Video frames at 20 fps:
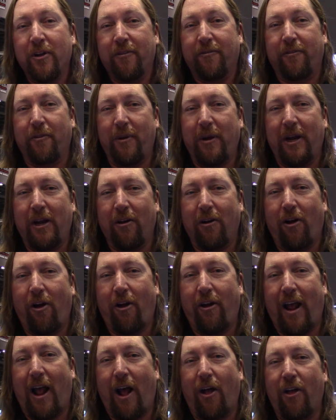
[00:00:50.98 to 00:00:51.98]
from here
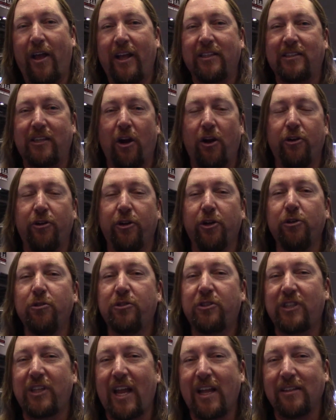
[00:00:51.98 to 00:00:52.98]
on out. It's our new
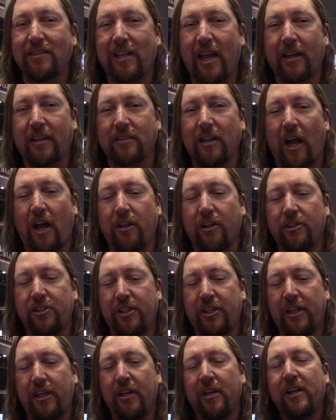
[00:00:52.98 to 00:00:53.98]
scent
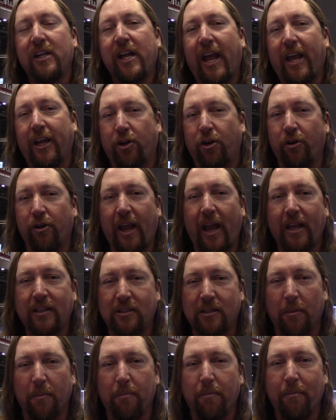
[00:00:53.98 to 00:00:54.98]
technology. It
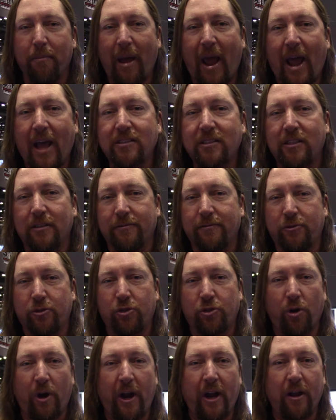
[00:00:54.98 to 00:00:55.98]
creates a massive
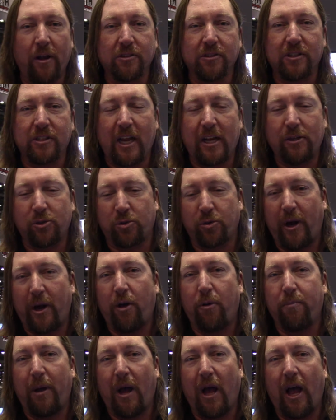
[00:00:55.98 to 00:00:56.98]
trail, scent
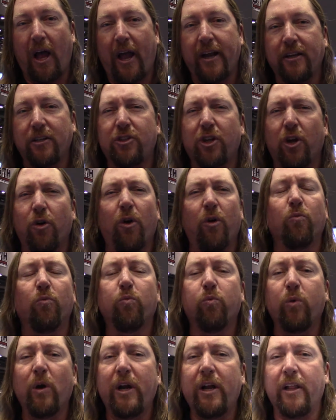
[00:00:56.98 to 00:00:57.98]
trail behind, so
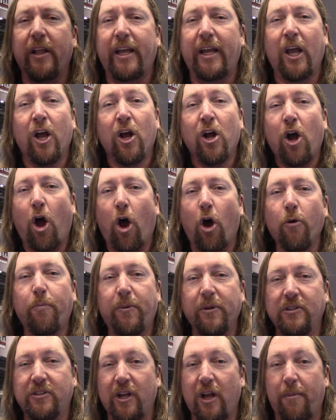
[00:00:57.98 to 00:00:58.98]
it really
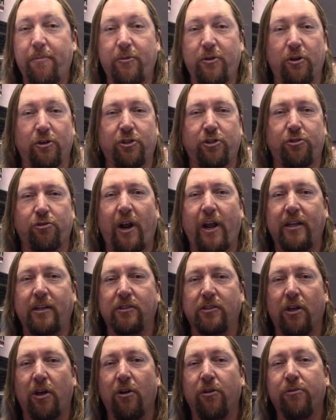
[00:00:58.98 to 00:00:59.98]
opens up your strike
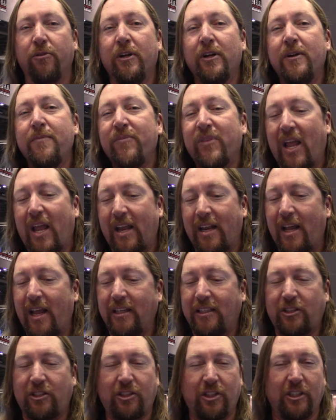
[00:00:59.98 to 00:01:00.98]
zone. And
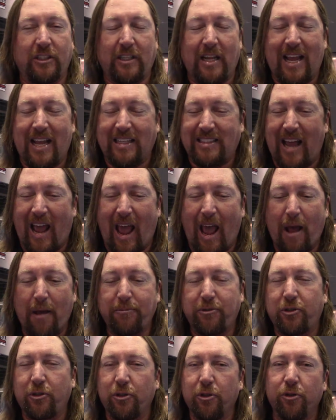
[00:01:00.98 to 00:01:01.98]
it's just, it's
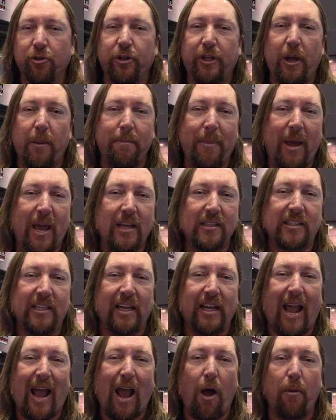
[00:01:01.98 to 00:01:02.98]
absolutely
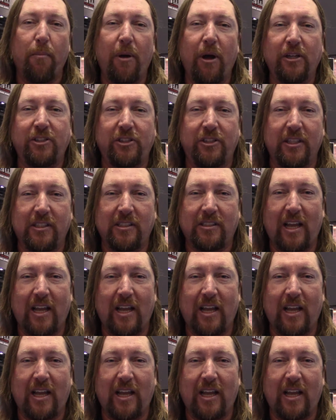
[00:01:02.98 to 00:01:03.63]
amazing how much this